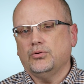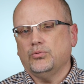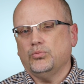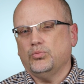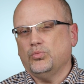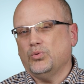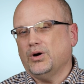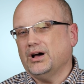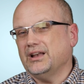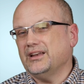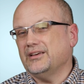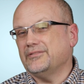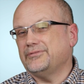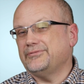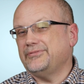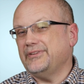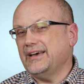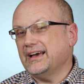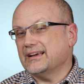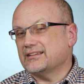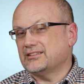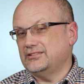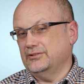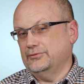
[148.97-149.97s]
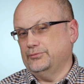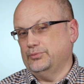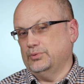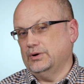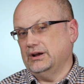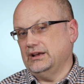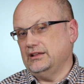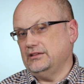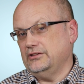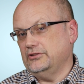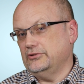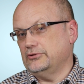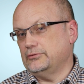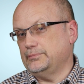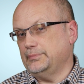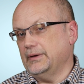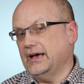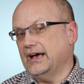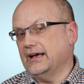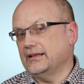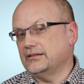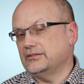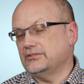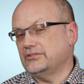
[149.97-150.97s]
One effective way to use
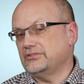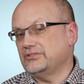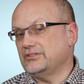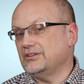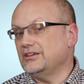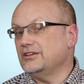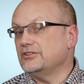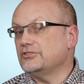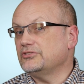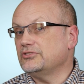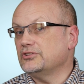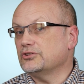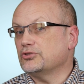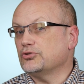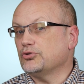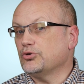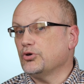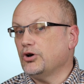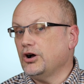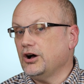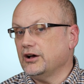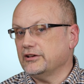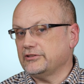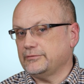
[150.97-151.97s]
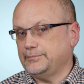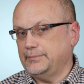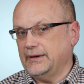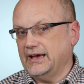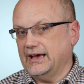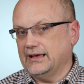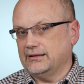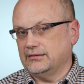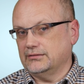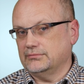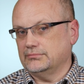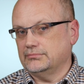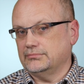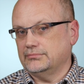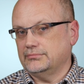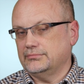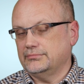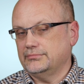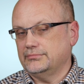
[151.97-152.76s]
battens is to cross batten.